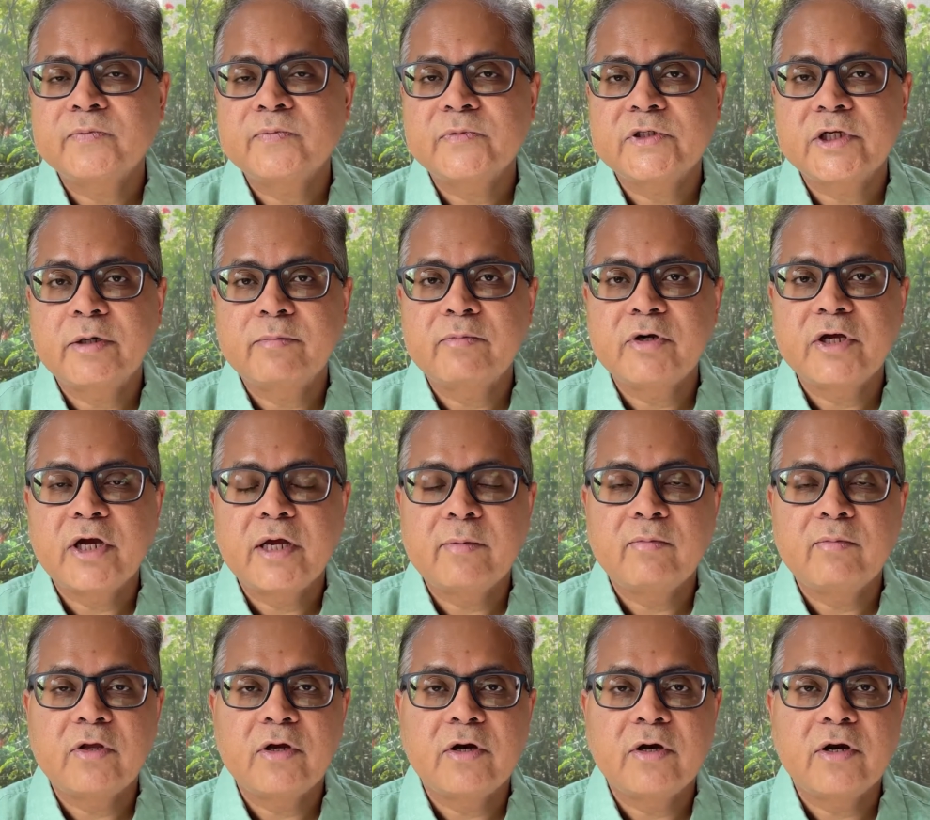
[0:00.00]

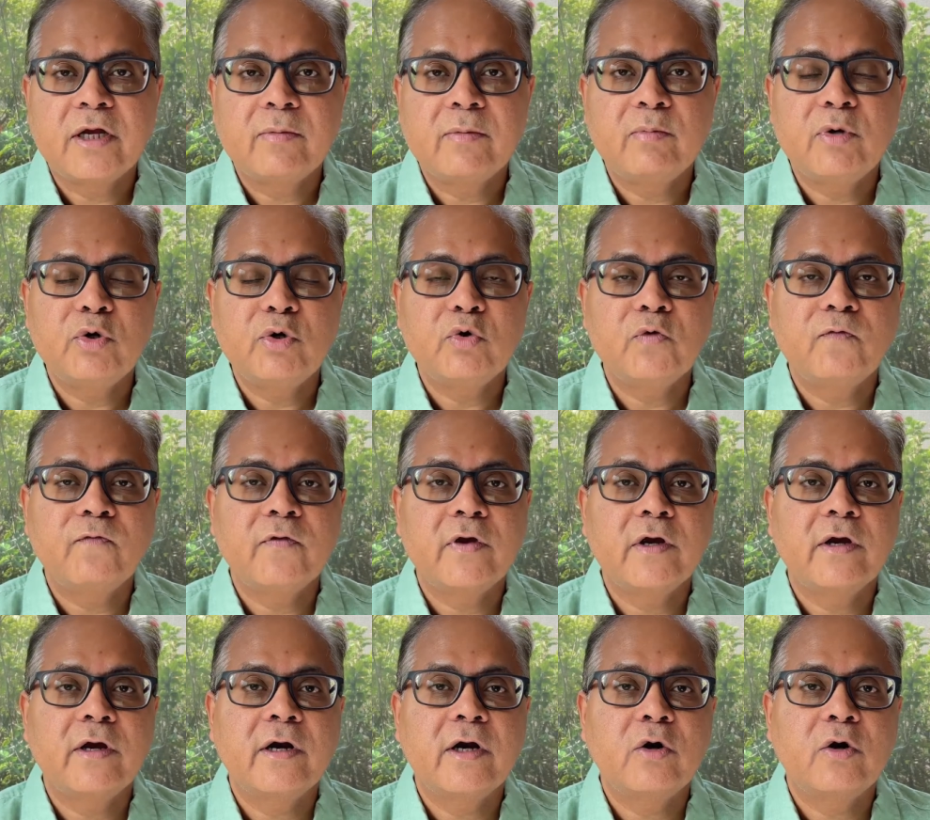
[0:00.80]
Sometimes they are able to
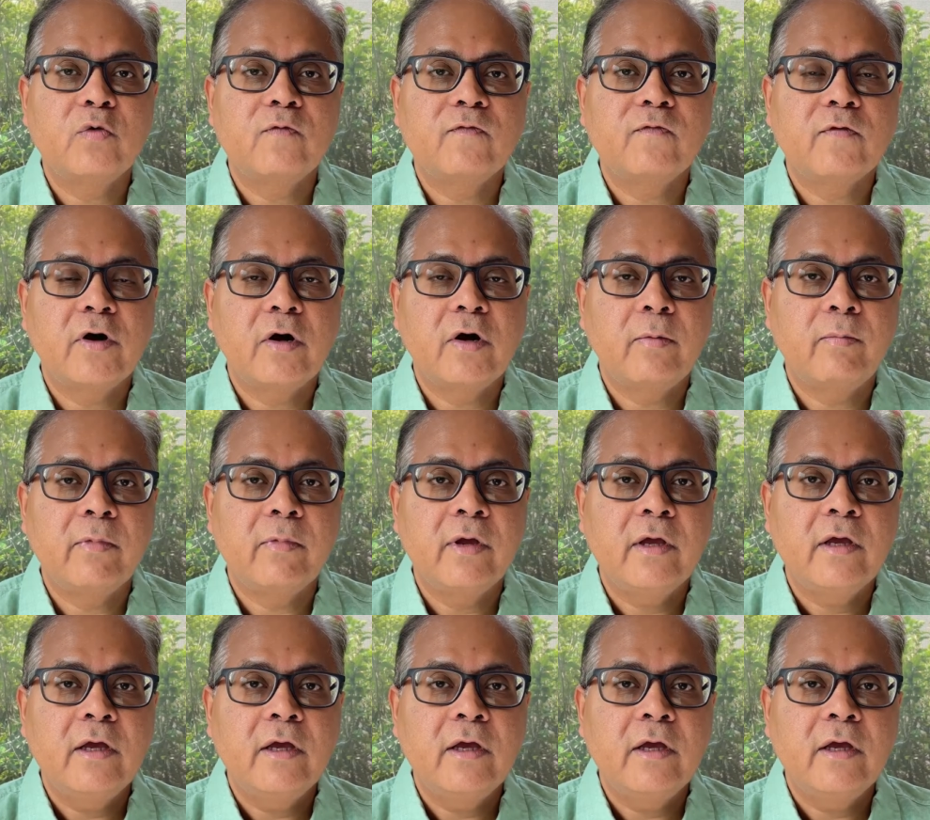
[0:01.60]
figure out from